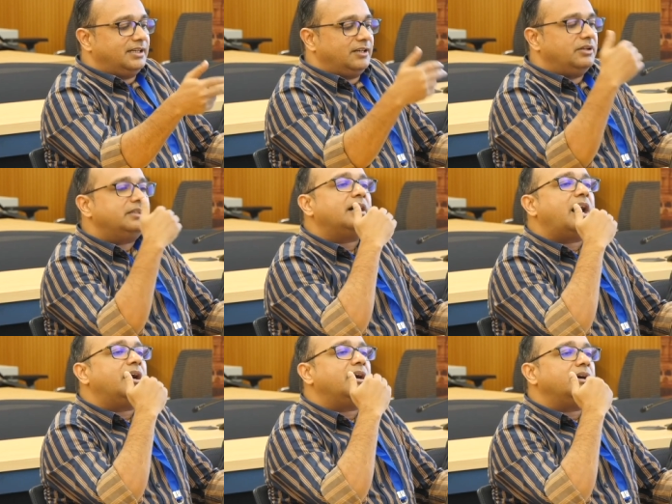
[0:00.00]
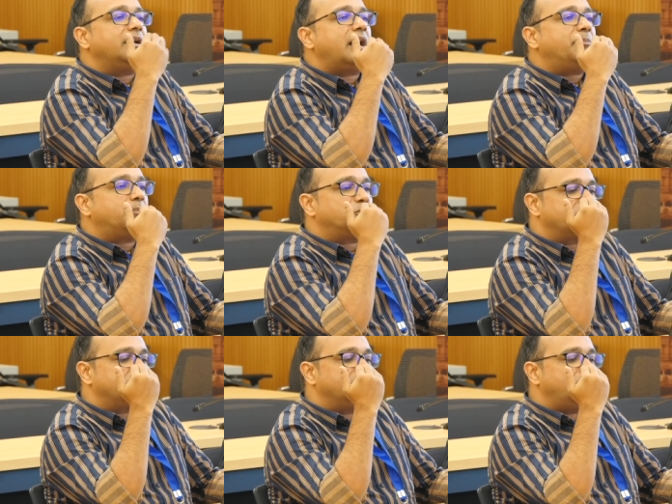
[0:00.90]
uh, the uh, upper
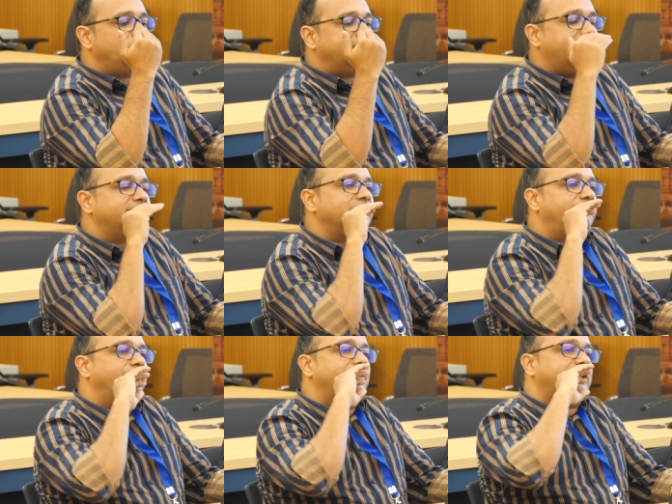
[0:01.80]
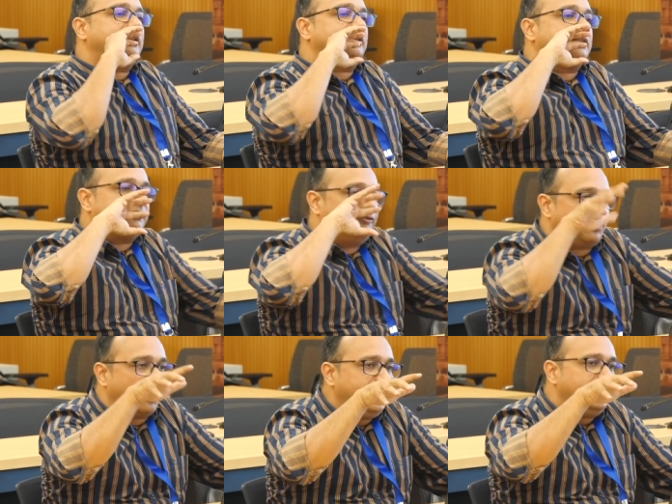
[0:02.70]
portion of the mouth and the and the
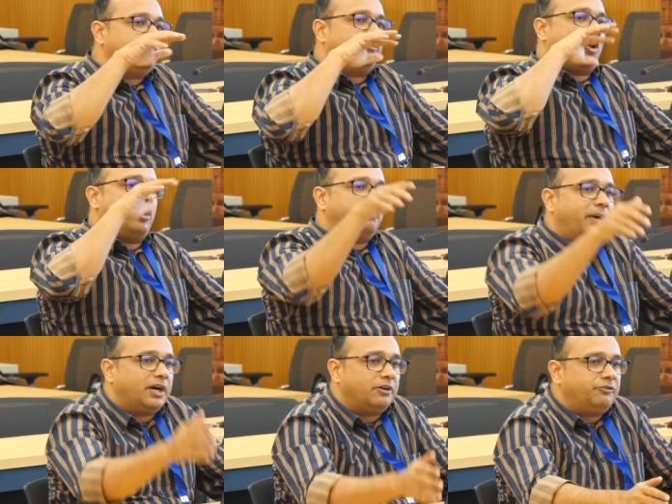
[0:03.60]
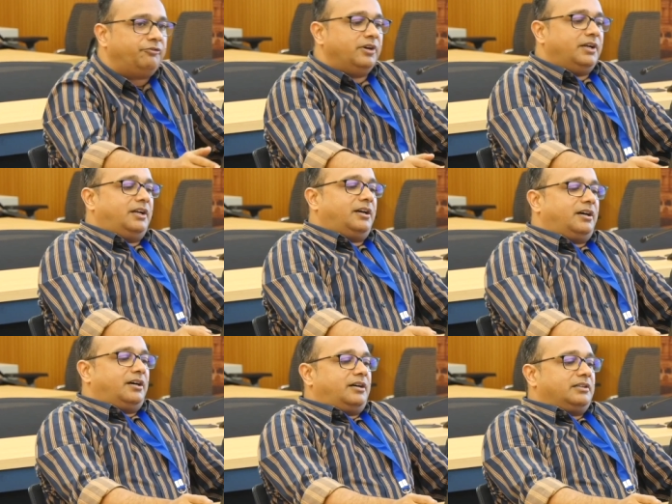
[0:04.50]
front front part of
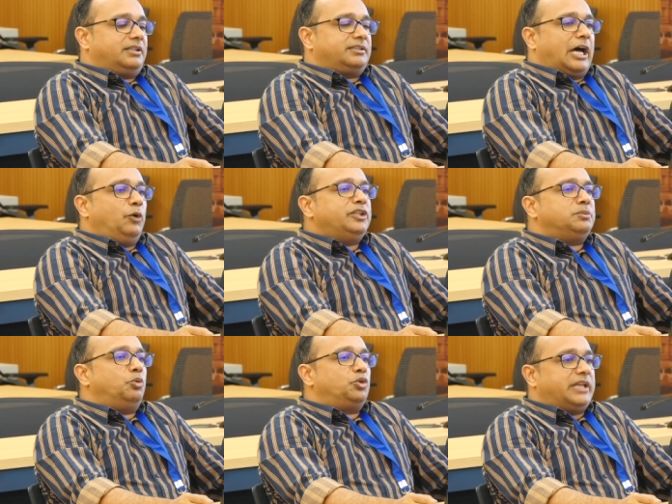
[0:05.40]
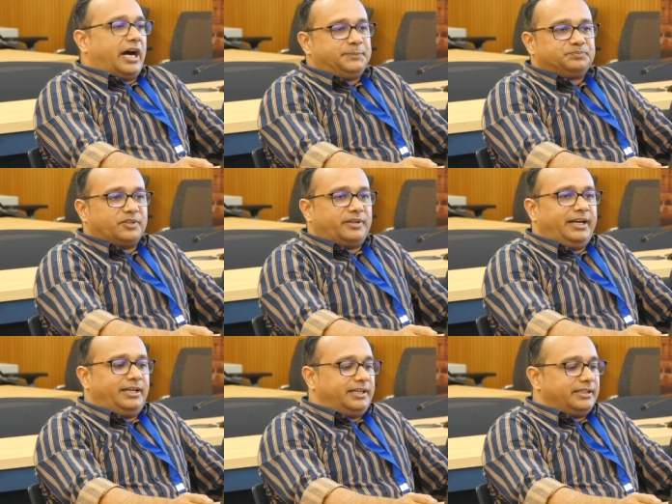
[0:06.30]
uh, the talu is murdha
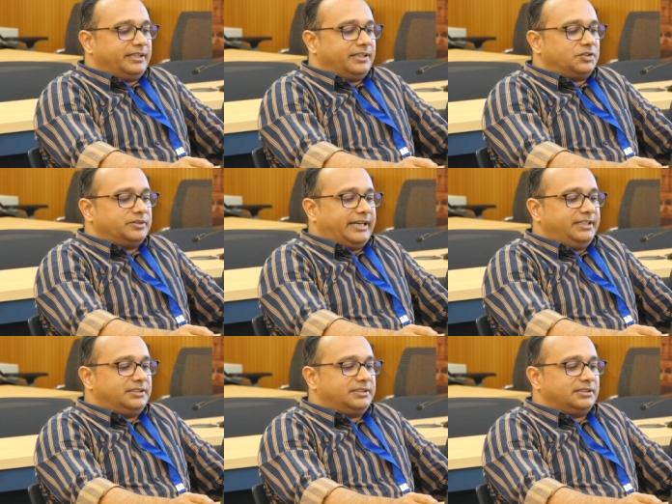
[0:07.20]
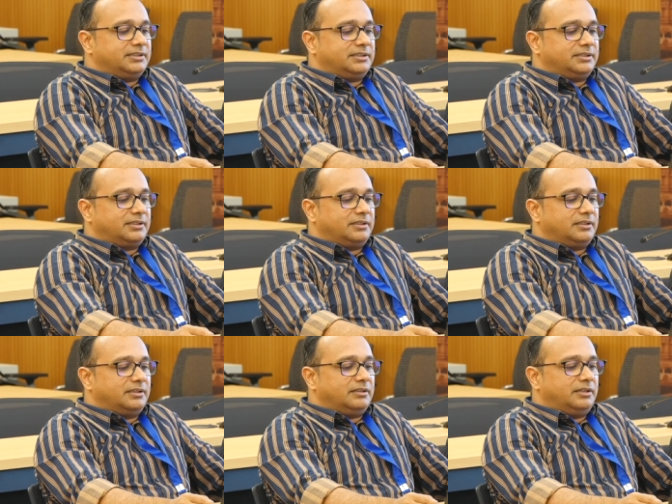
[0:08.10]
right uh, so that is uh,
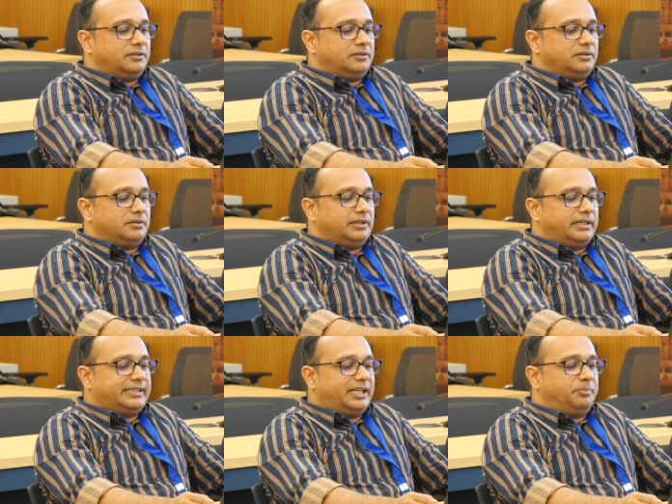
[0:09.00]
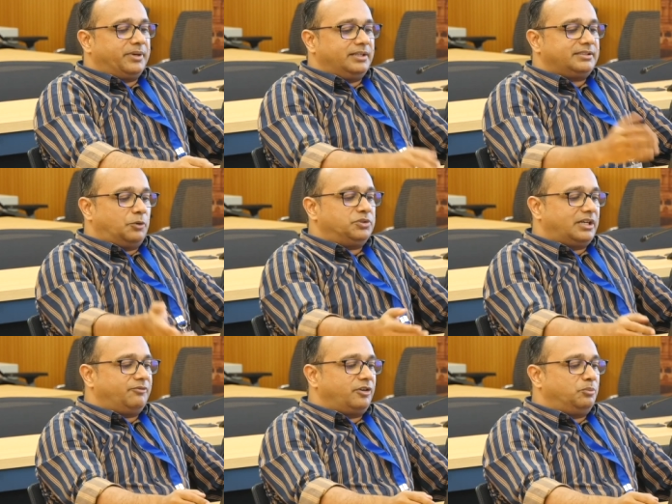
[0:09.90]
you know like cerebral sounds
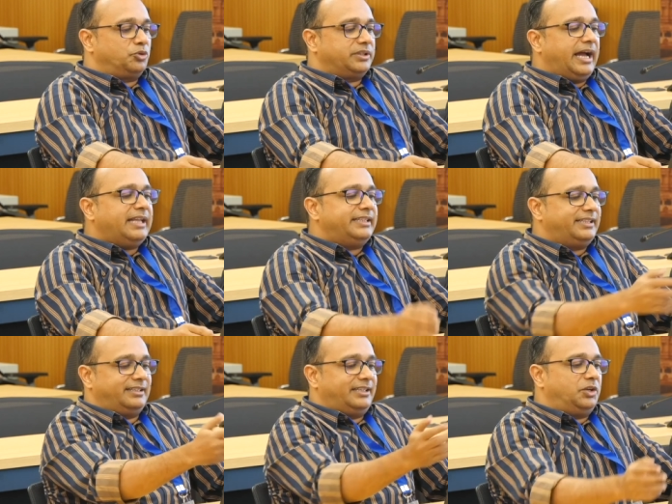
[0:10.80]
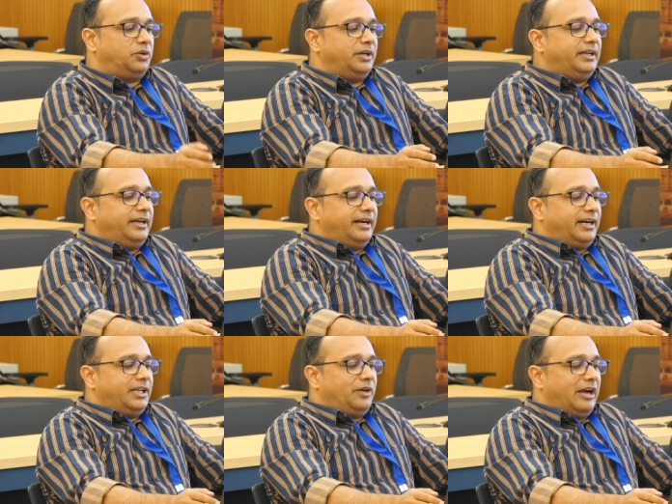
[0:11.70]
come from murdha and then you know
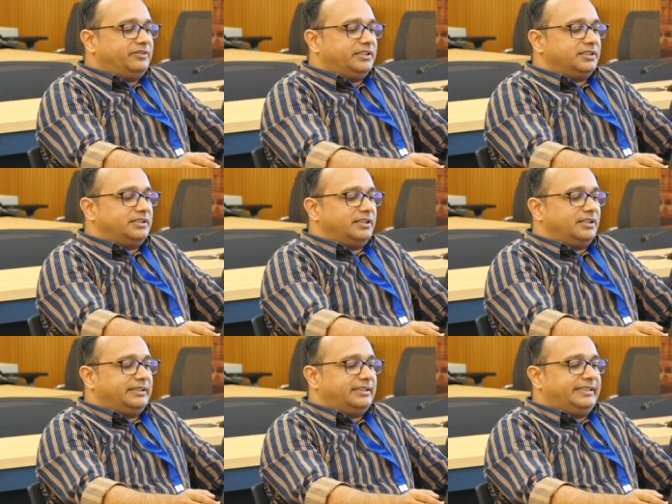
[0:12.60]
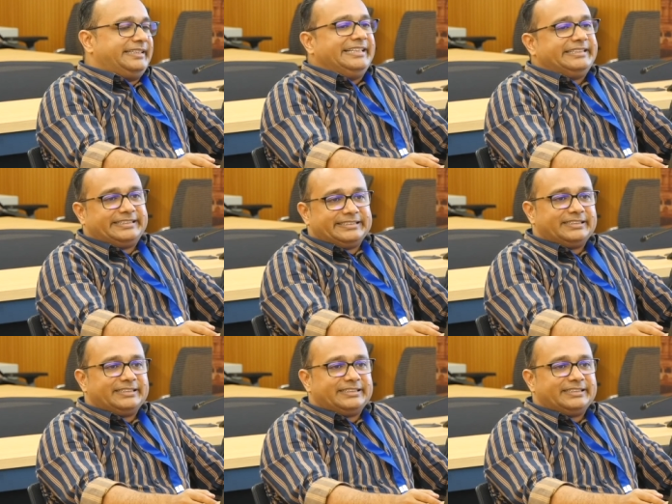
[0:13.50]
you have this teeth